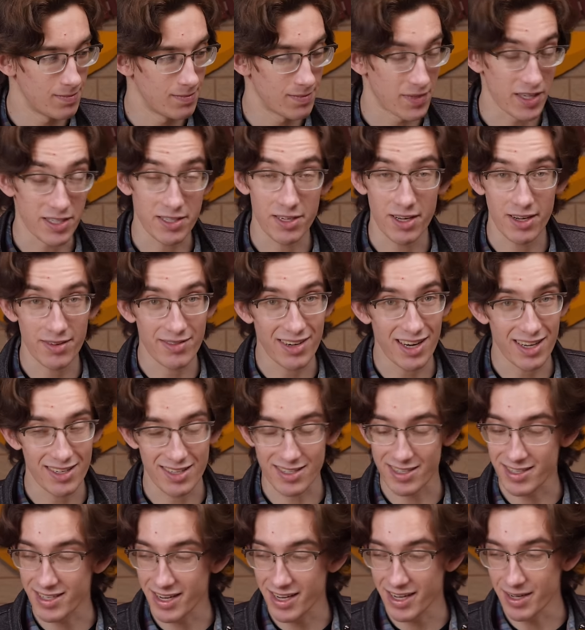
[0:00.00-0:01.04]
That's all I've got to
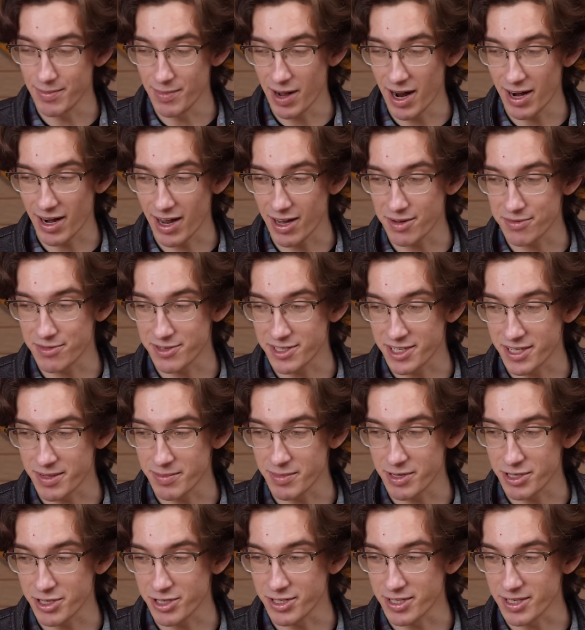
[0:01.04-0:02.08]
say about Alpha Team
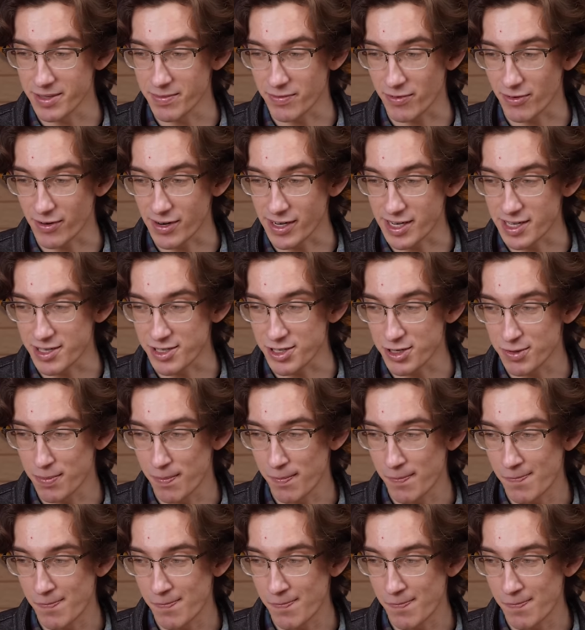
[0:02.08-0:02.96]
Mission Deep Freeze.